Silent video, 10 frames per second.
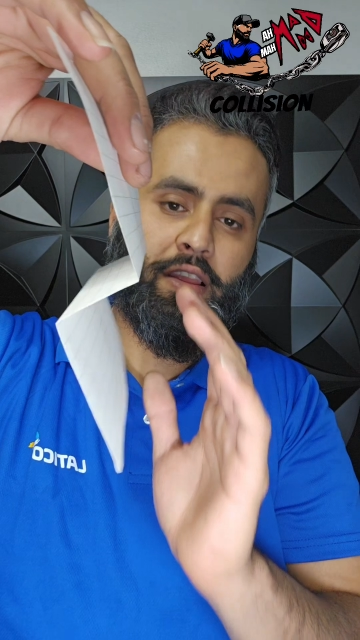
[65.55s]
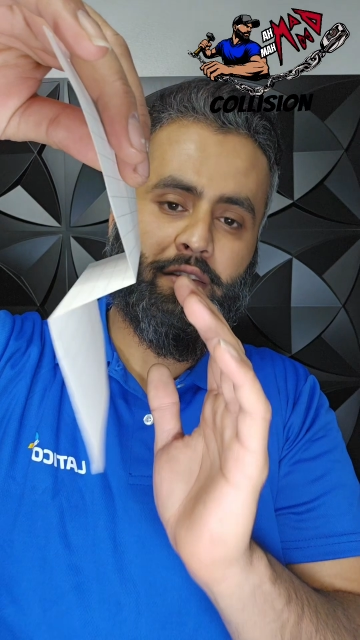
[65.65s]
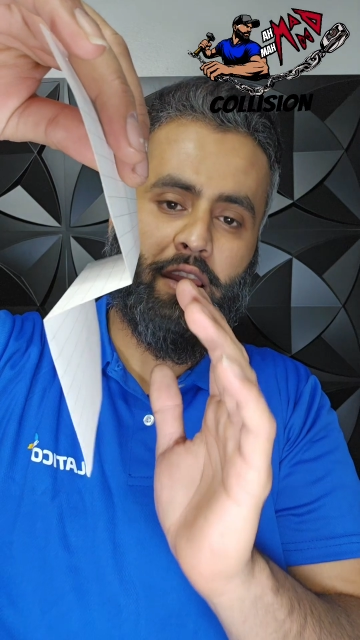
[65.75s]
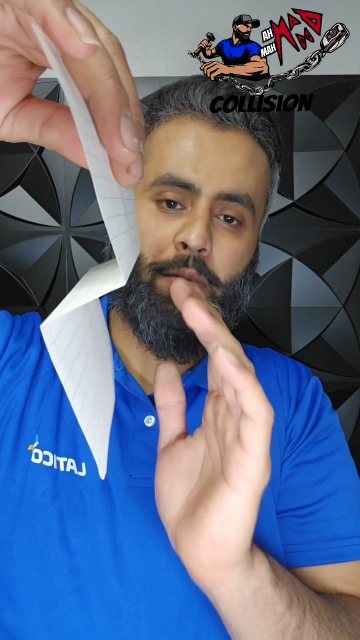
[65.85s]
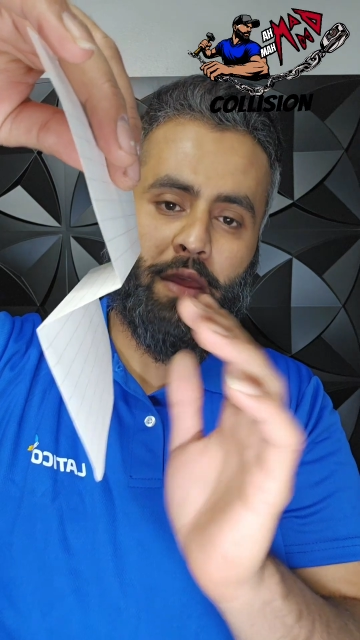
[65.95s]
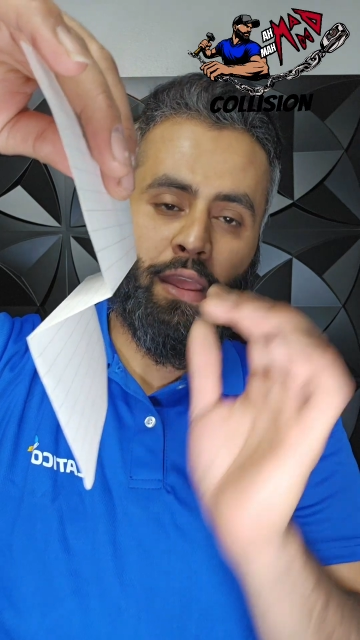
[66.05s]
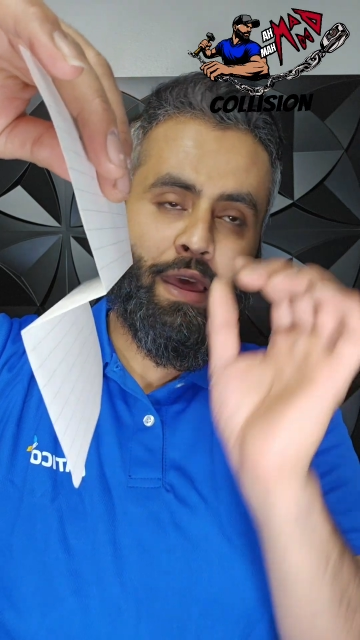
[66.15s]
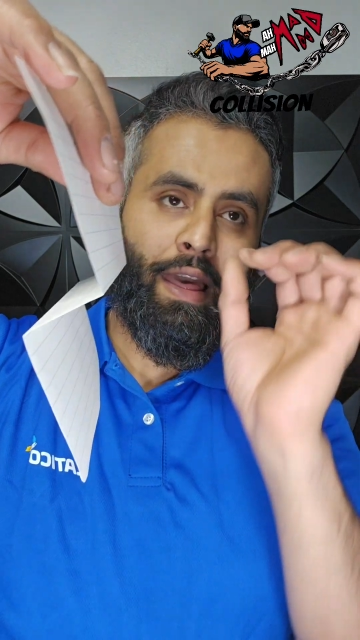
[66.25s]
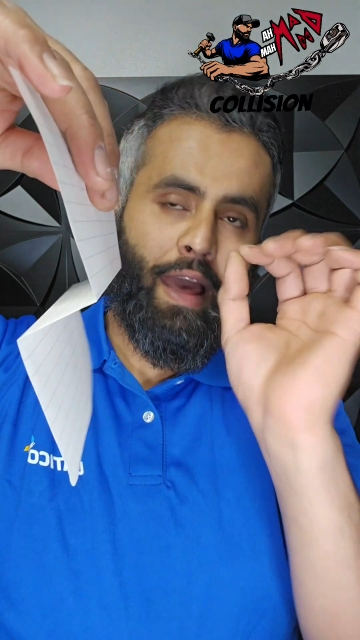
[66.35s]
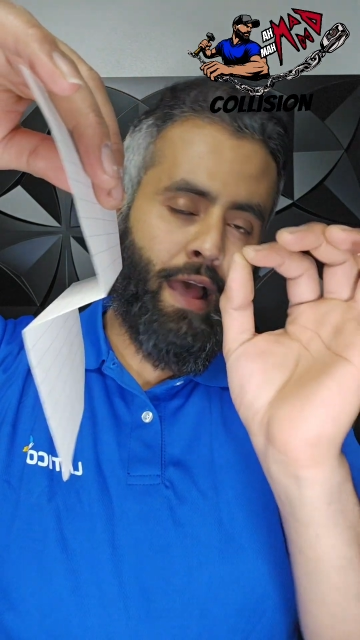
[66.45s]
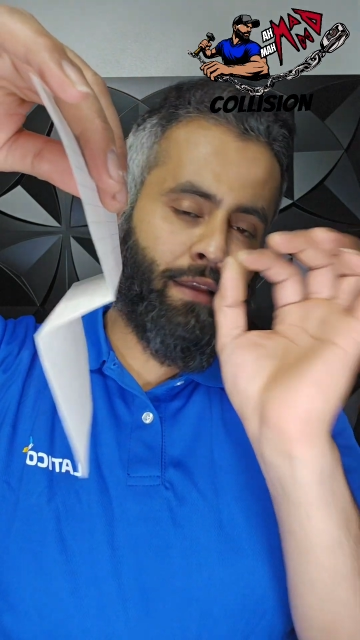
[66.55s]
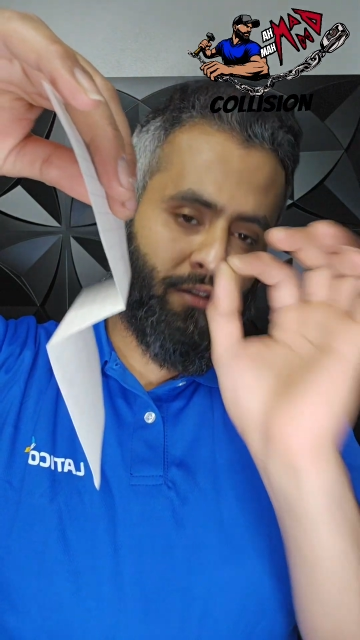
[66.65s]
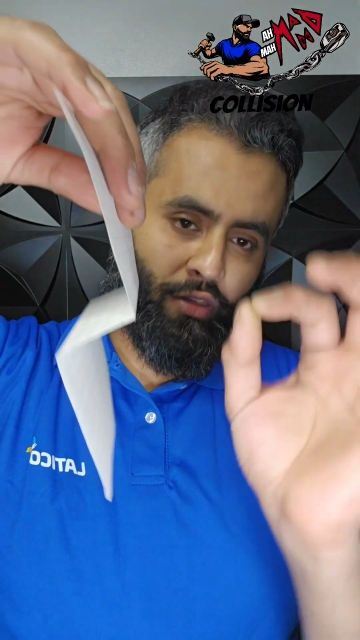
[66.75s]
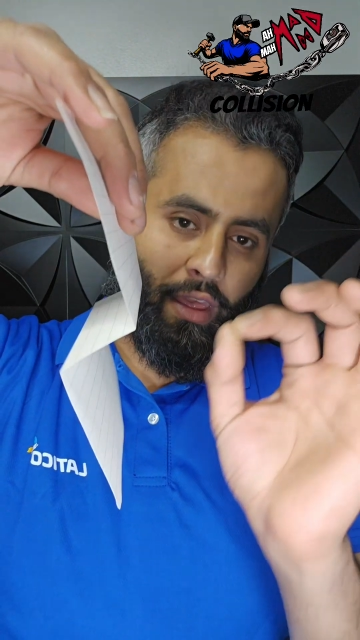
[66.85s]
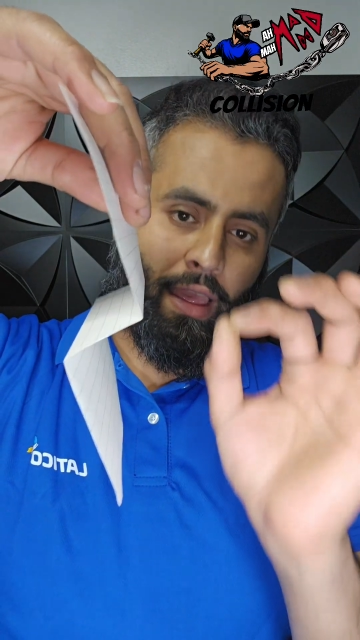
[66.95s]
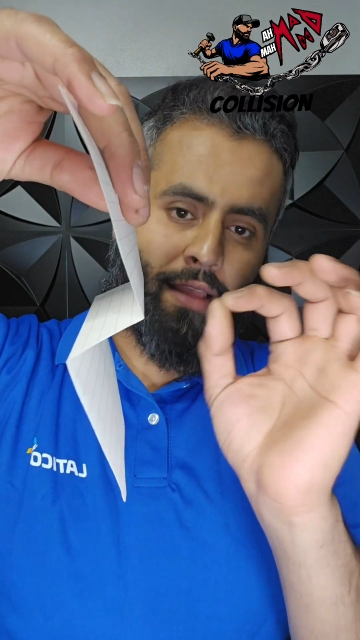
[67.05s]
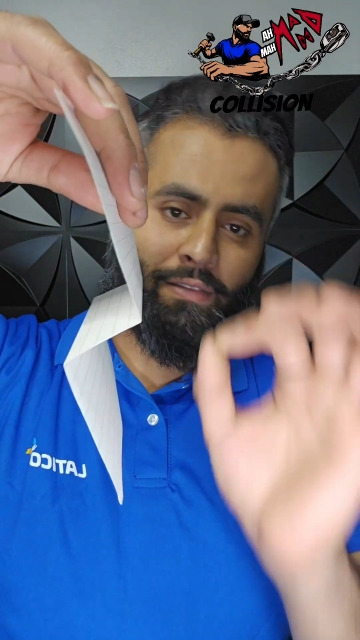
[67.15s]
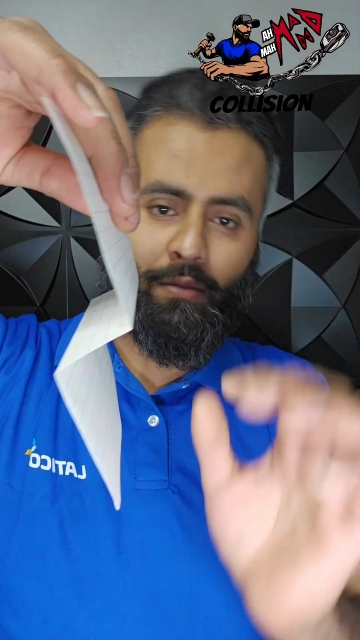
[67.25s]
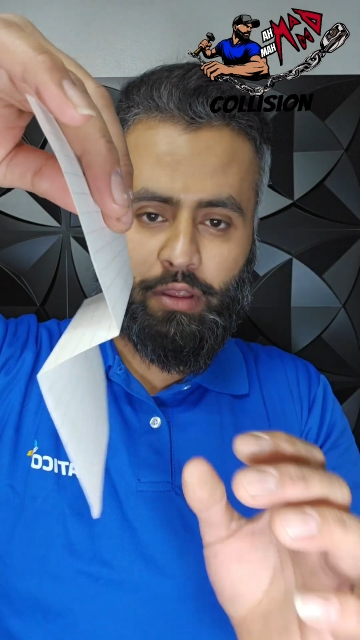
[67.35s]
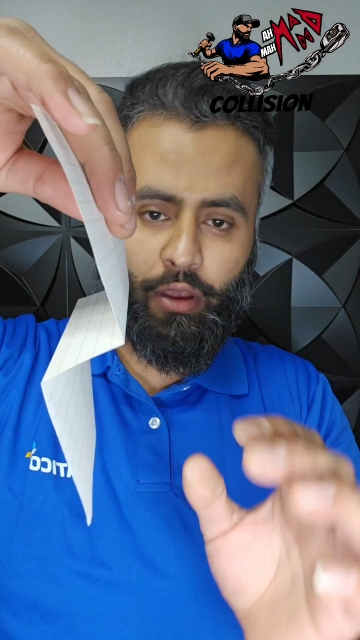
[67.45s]
it's going to be as thick as
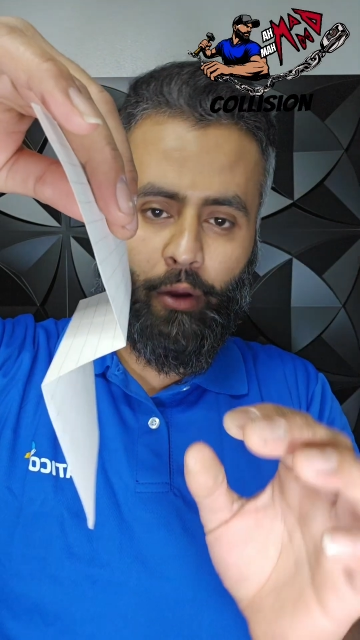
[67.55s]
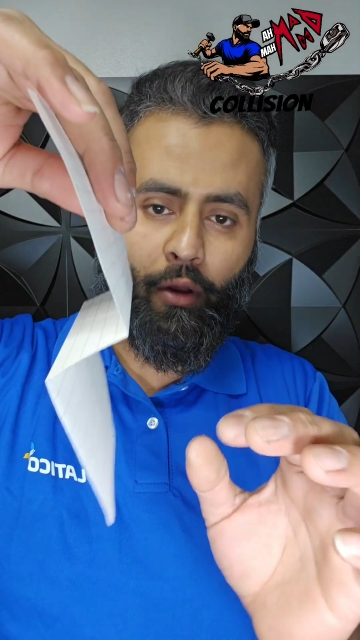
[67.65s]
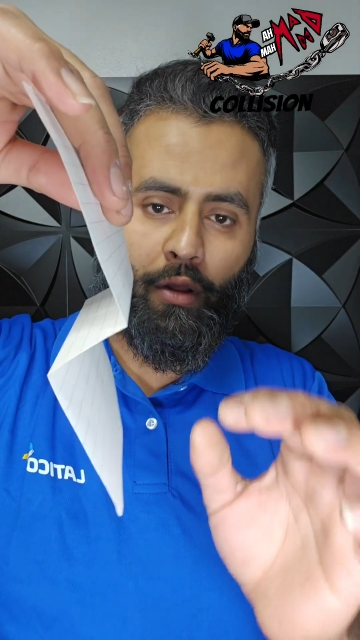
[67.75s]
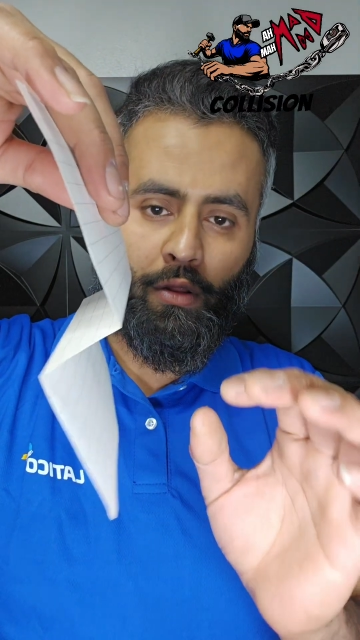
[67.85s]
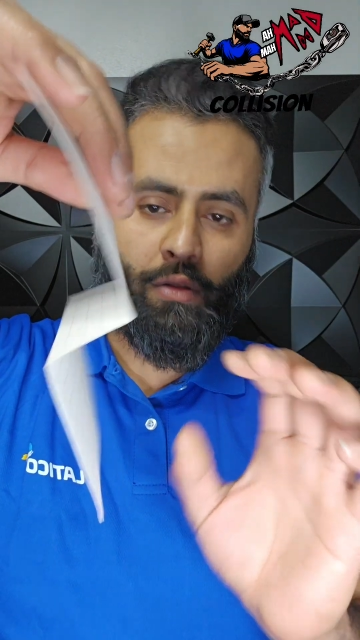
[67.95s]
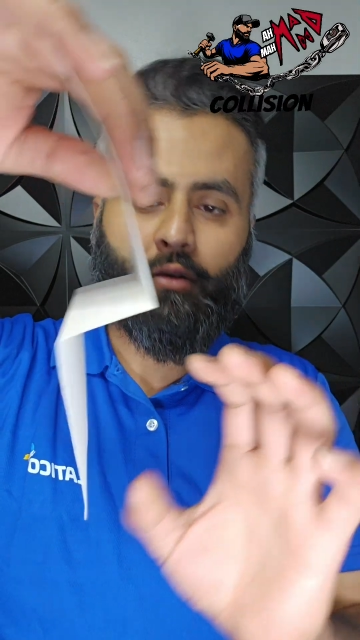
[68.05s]
the material,